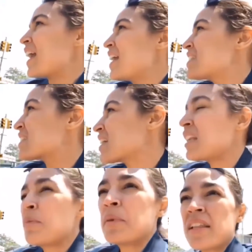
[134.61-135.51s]
it's
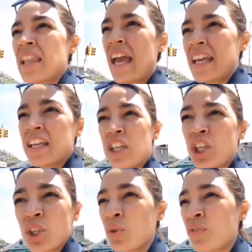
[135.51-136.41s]
going to be like
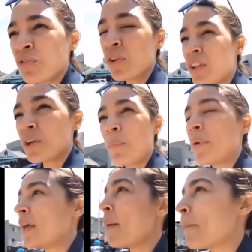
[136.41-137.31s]
cute for a little
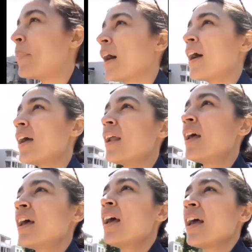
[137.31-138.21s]
bit, but
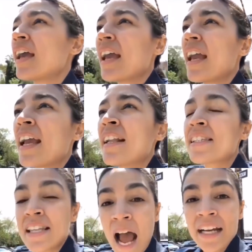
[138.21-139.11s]

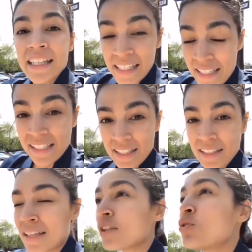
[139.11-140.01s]
it's not easy.